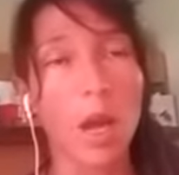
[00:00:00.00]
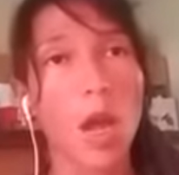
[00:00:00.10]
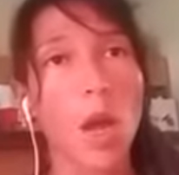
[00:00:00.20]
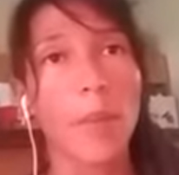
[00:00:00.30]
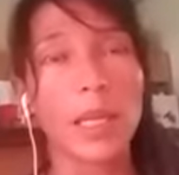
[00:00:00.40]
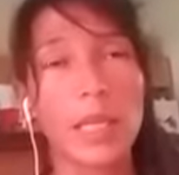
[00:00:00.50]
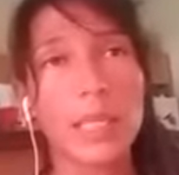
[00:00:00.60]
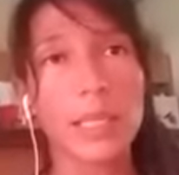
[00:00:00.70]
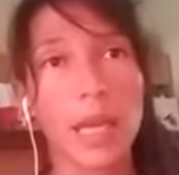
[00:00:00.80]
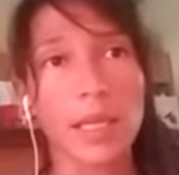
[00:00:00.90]
But
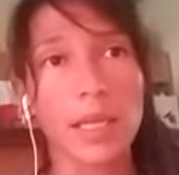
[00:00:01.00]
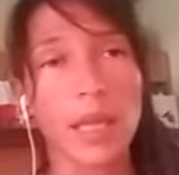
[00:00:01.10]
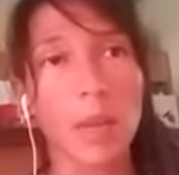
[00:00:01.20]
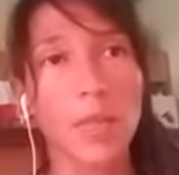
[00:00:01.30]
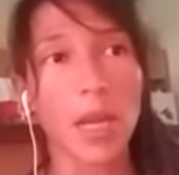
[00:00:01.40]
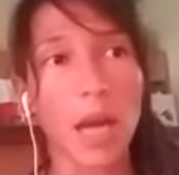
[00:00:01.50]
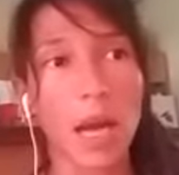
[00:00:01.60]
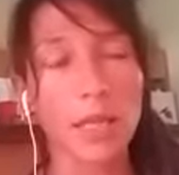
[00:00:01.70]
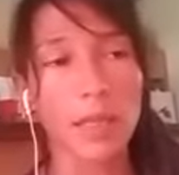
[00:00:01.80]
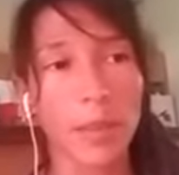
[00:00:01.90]
let's say something
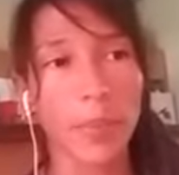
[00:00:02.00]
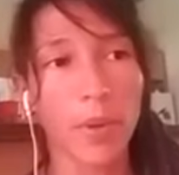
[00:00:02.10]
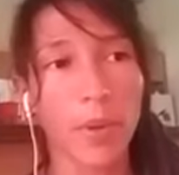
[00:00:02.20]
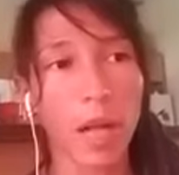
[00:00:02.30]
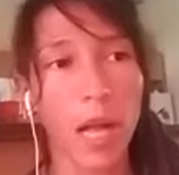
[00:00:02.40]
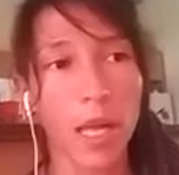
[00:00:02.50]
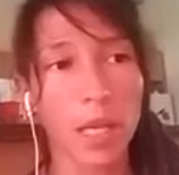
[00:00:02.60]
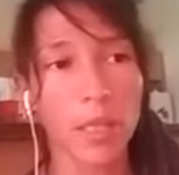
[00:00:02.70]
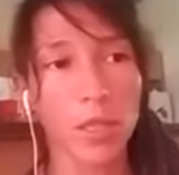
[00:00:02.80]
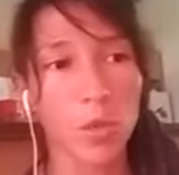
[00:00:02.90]
as simple
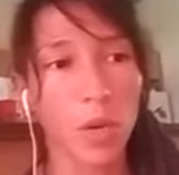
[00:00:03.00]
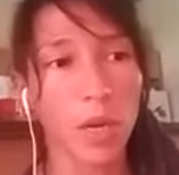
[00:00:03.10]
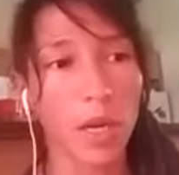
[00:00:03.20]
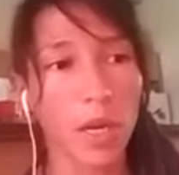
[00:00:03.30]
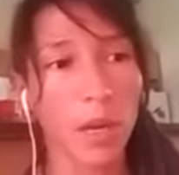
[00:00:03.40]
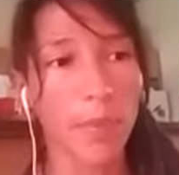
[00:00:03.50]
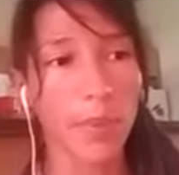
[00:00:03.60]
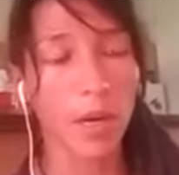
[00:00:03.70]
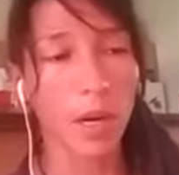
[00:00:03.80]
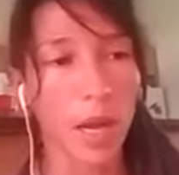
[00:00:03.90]
as doing
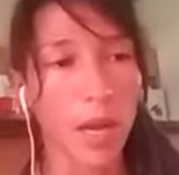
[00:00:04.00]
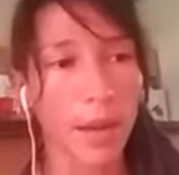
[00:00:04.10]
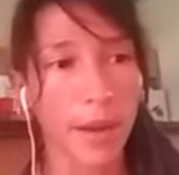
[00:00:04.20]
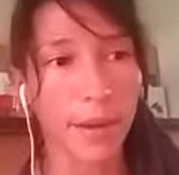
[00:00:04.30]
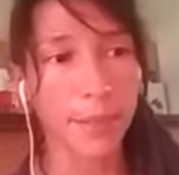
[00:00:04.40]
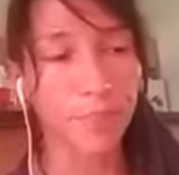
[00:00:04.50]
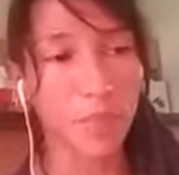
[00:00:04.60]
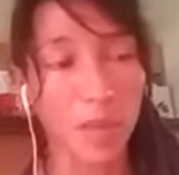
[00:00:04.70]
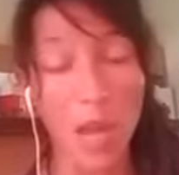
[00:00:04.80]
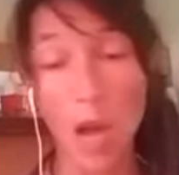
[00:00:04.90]
like a
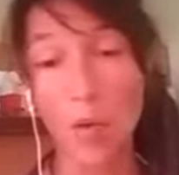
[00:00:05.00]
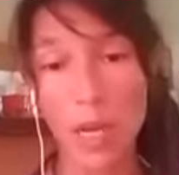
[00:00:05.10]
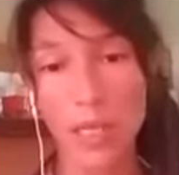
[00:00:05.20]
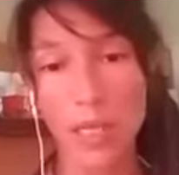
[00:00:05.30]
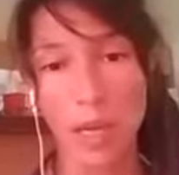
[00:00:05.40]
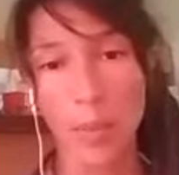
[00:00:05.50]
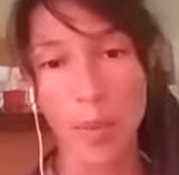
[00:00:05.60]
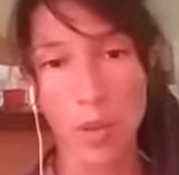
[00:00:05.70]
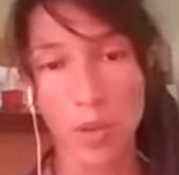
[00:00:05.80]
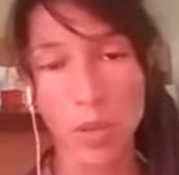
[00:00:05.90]
Dhanurasana
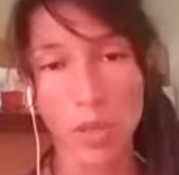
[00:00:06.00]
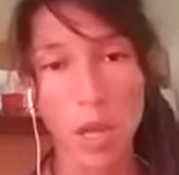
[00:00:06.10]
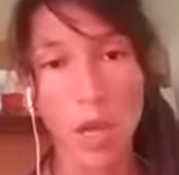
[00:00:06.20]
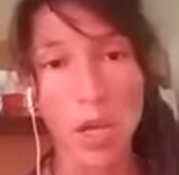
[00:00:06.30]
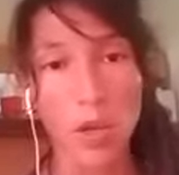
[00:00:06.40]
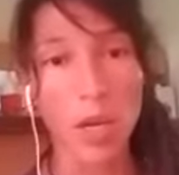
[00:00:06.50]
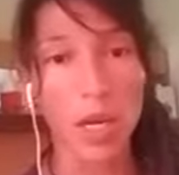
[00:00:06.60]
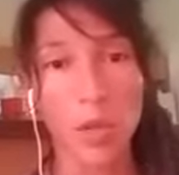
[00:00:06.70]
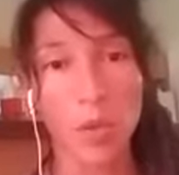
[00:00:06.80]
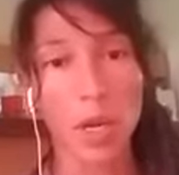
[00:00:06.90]
pose, you
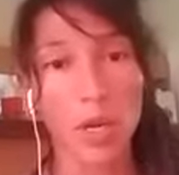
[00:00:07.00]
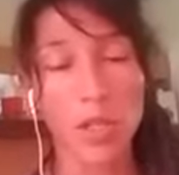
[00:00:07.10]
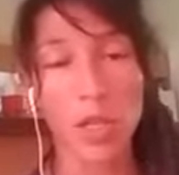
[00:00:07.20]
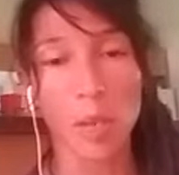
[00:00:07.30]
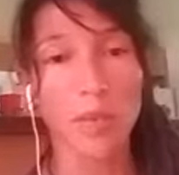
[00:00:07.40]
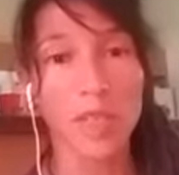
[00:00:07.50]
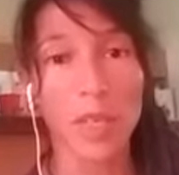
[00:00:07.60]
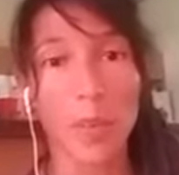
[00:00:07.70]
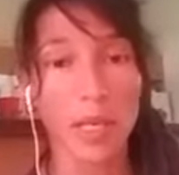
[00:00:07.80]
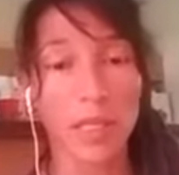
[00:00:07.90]
can do it on top of
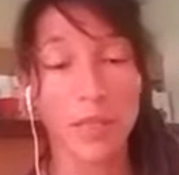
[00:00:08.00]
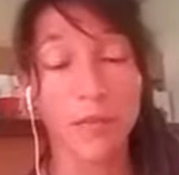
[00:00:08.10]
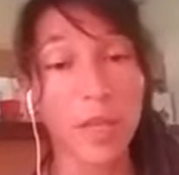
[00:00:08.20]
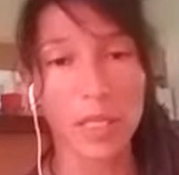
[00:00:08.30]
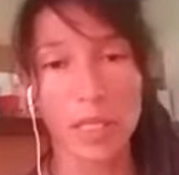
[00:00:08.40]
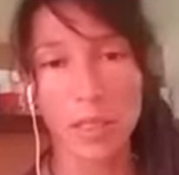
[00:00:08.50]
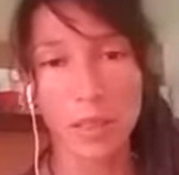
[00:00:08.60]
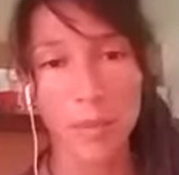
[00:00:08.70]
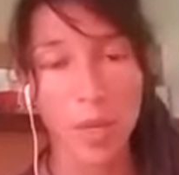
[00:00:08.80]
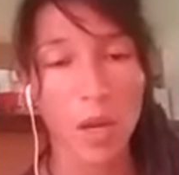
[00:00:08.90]
somebody else's feet,
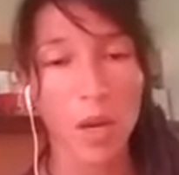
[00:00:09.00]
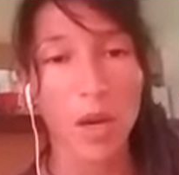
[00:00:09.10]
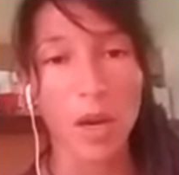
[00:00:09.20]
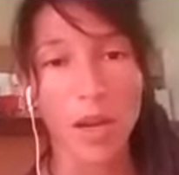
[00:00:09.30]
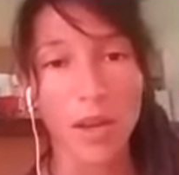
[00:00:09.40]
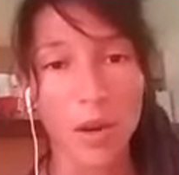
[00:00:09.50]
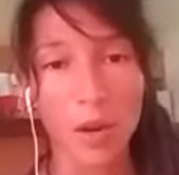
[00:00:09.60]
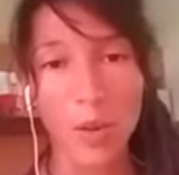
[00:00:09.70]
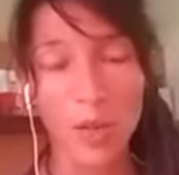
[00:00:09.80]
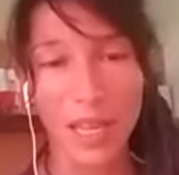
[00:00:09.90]
you
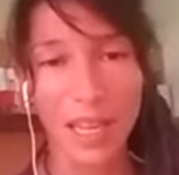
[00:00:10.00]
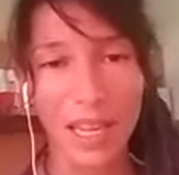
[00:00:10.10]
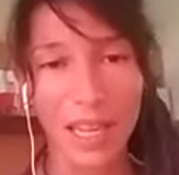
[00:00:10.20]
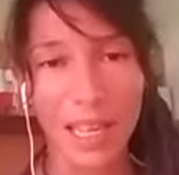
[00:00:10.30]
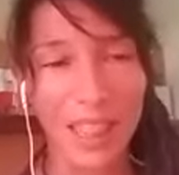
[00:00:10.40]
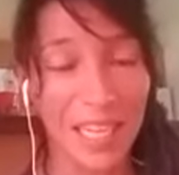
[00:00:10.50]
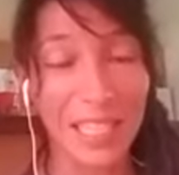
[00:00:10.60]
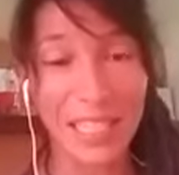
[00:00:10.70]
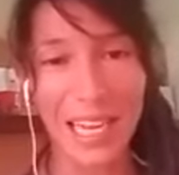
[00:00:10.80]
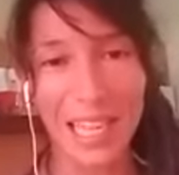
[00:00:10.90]
know,
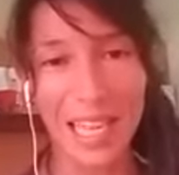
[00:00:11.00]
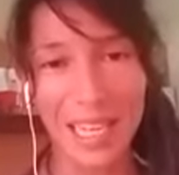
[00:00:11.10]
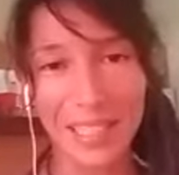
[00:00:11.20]
things like that.